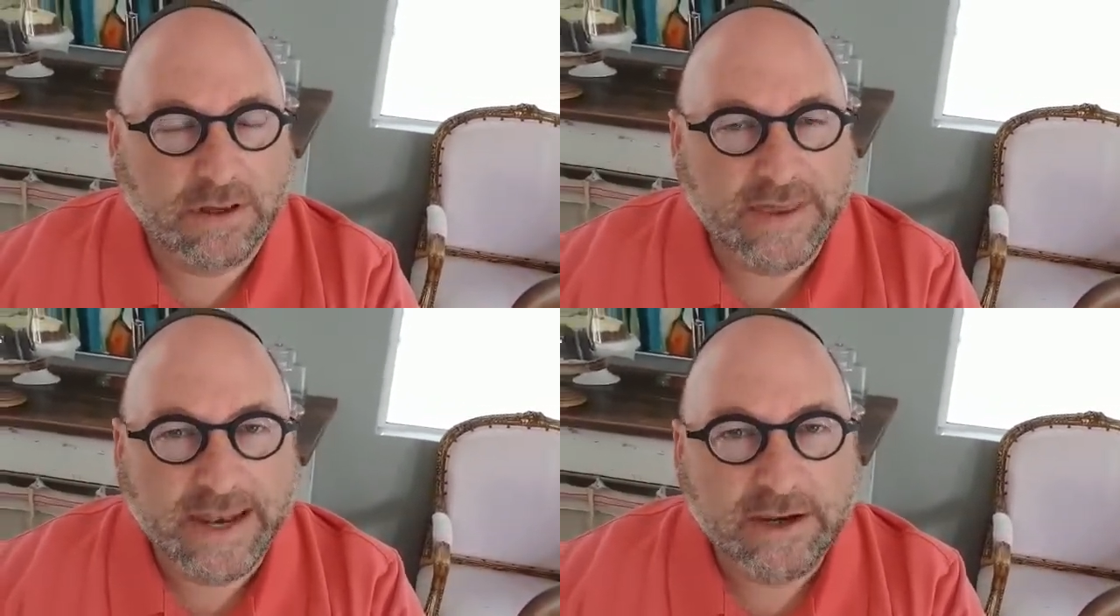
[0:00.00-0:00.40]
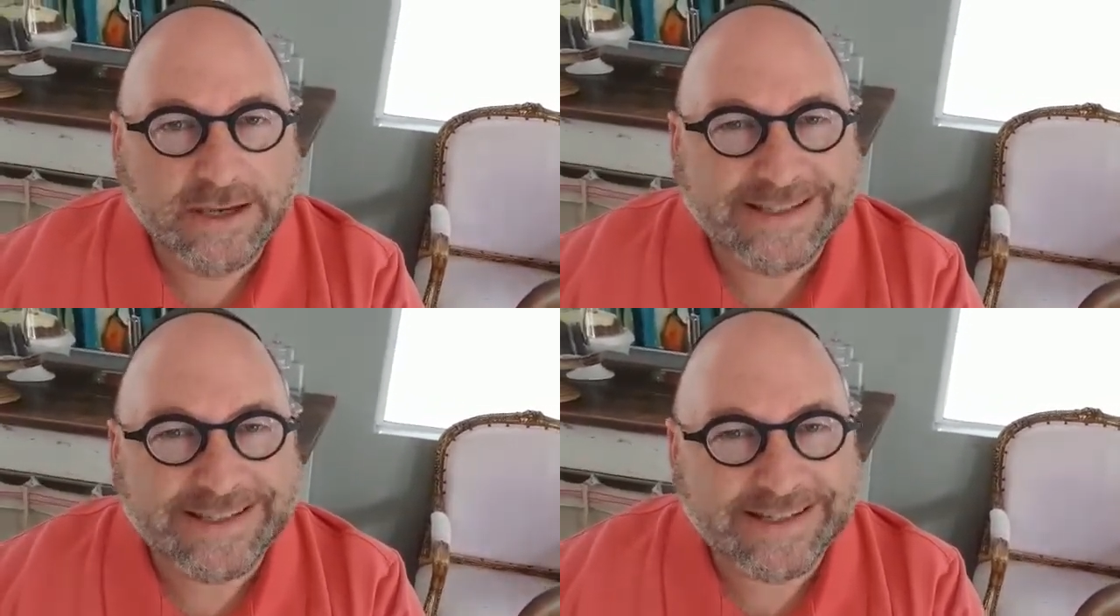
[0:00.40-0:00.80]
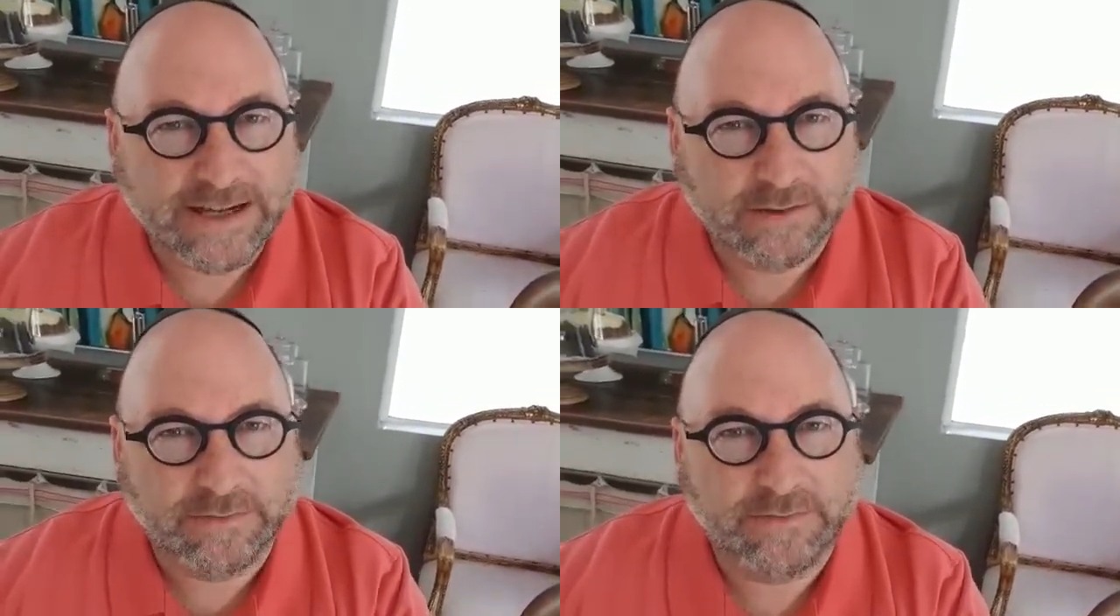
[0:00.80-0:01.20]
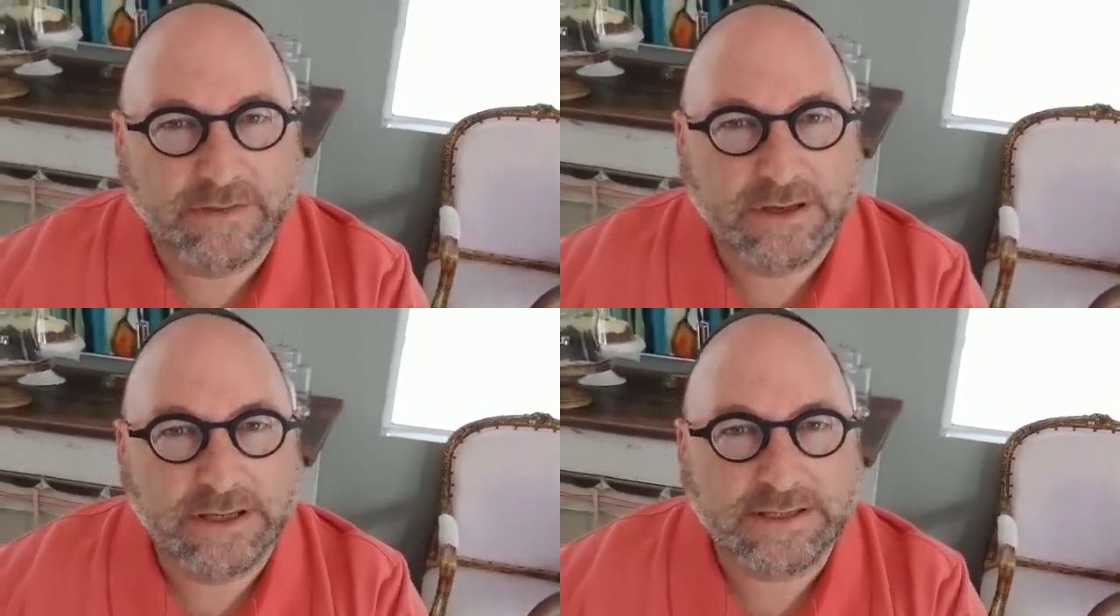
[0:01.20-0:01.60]
That in itself
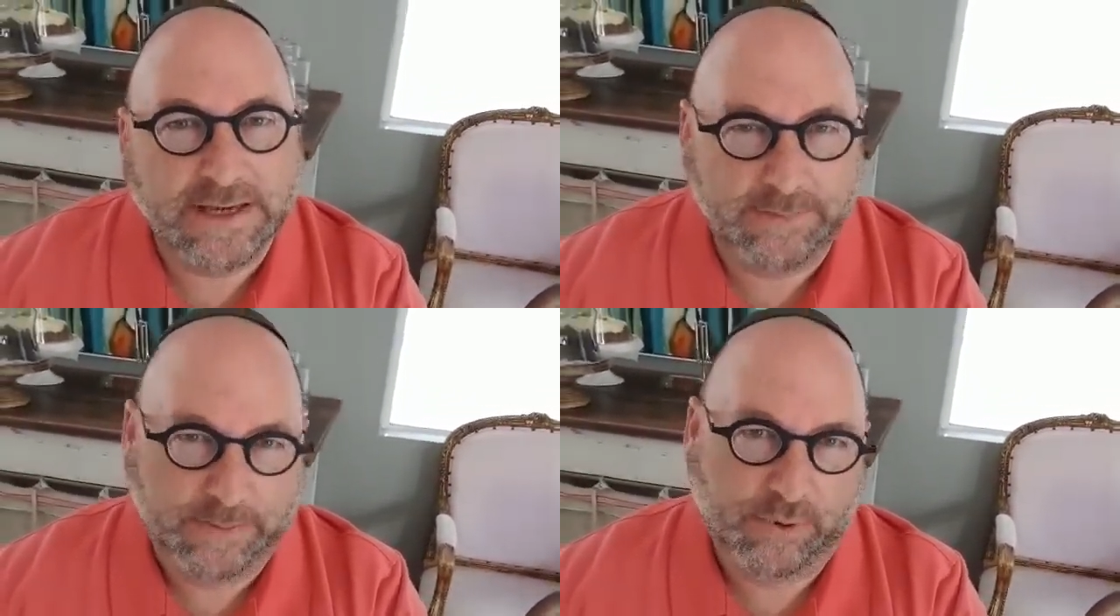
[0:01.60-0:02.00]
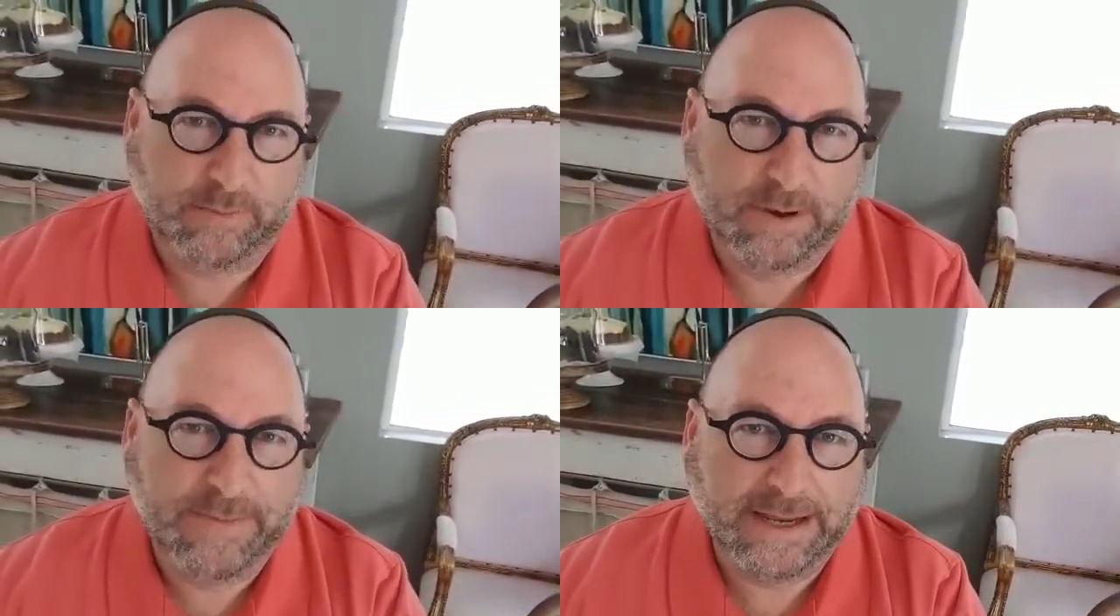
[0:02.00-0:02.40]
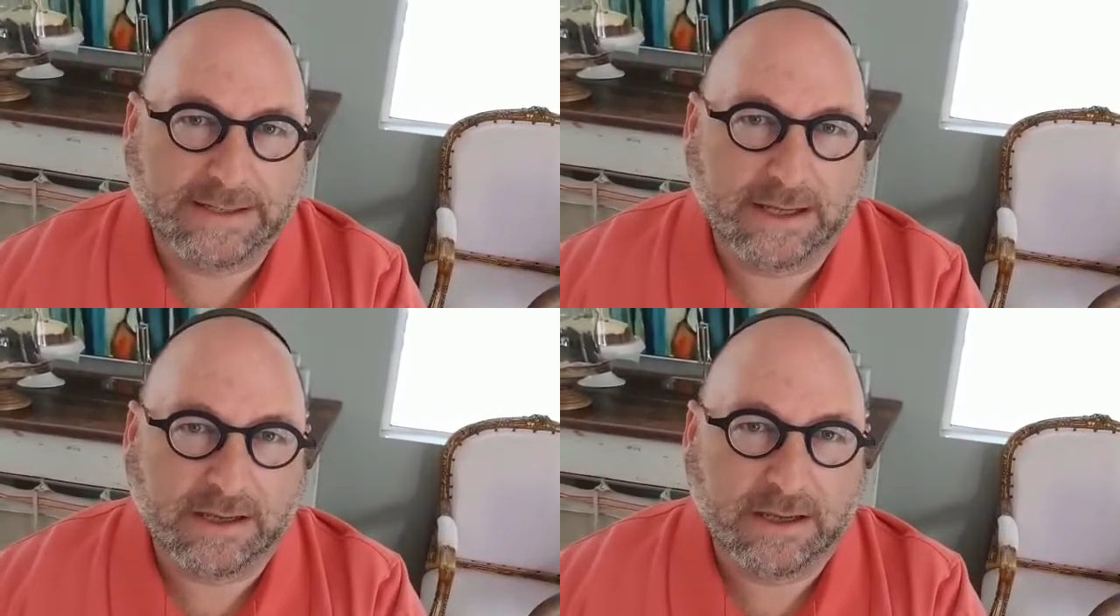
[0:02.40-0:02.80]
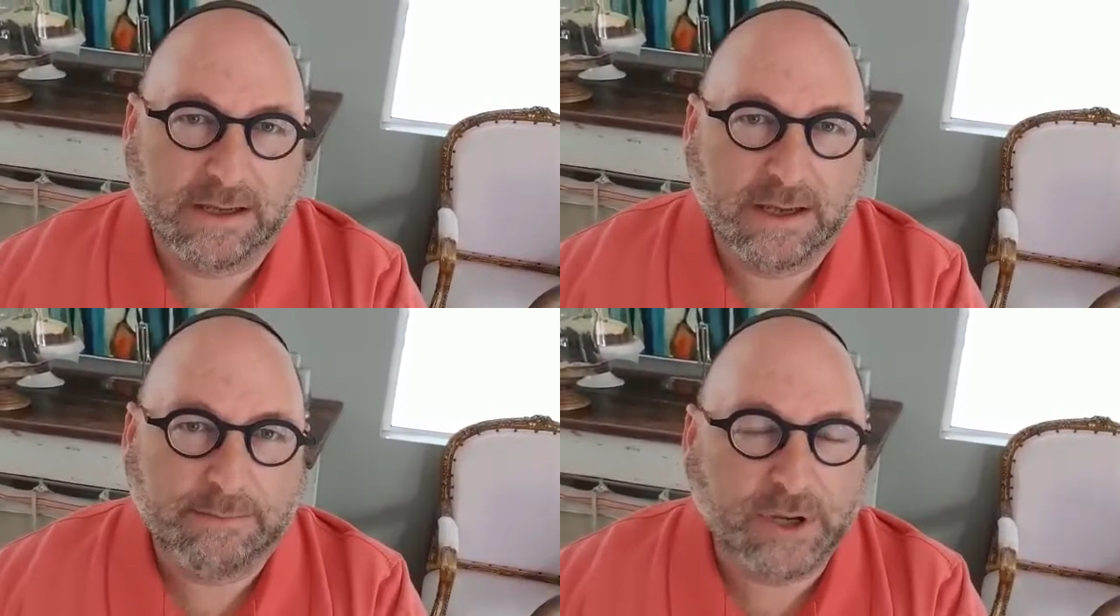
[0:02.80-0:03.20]
is deeply problematic,
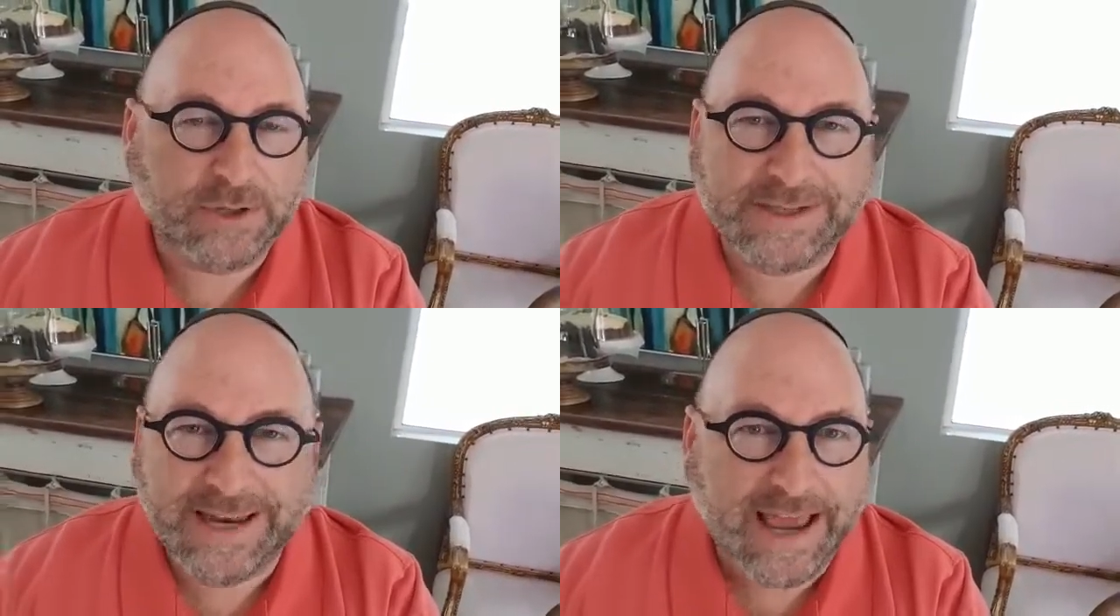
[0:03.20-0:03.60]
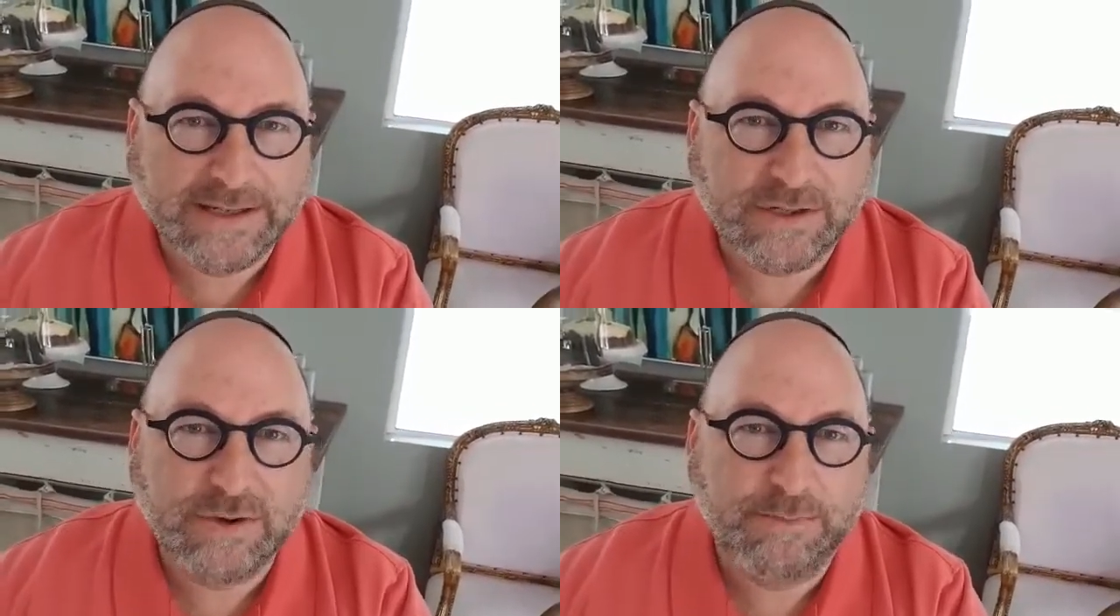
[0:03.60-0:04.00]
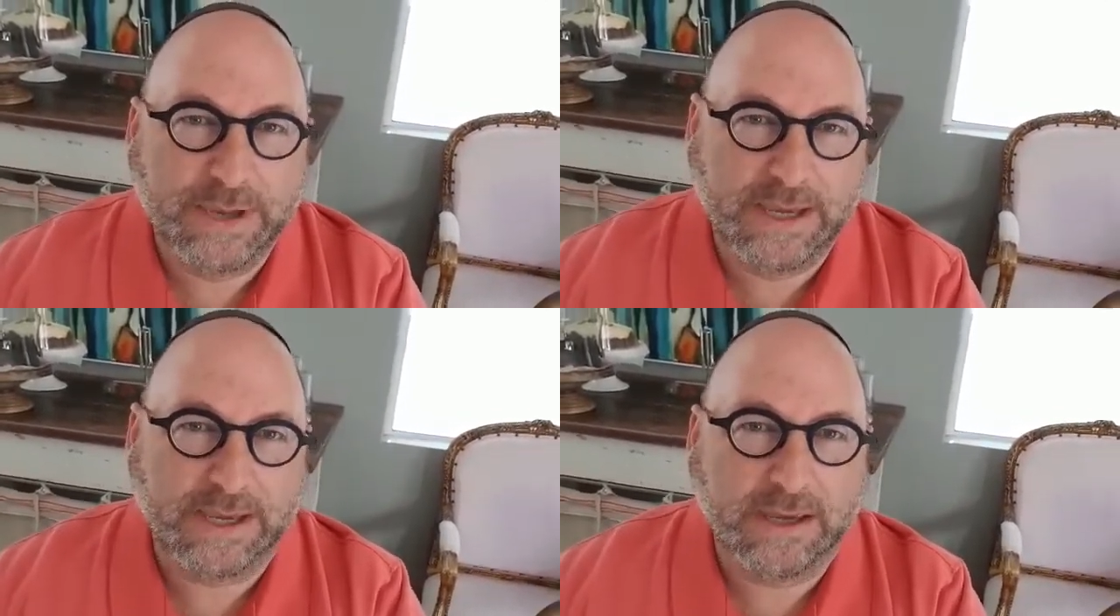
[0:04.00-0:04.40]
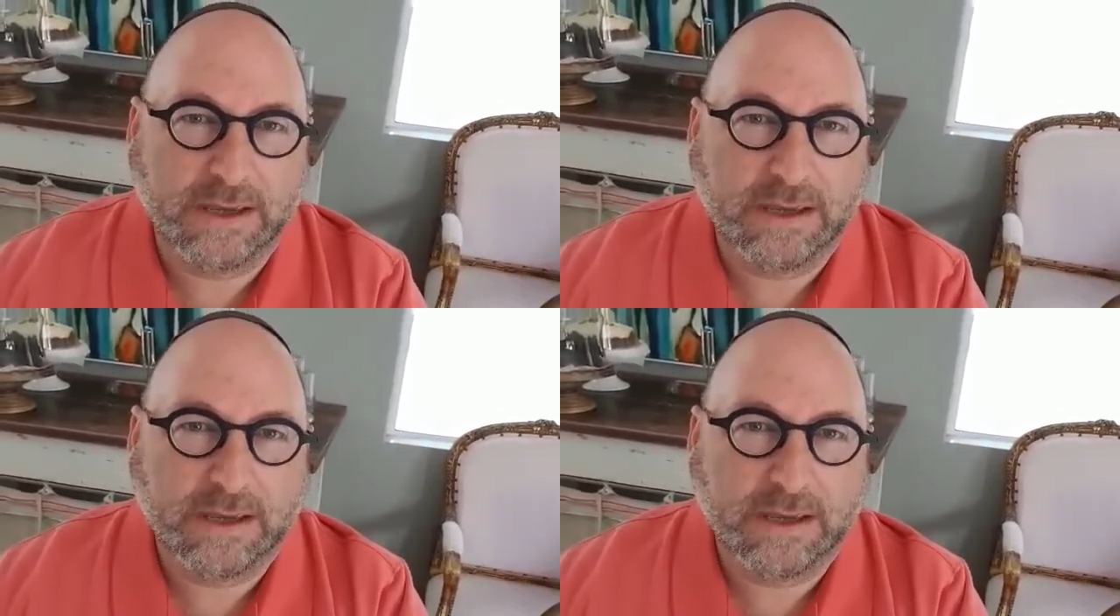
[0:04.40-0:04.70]
because it has to be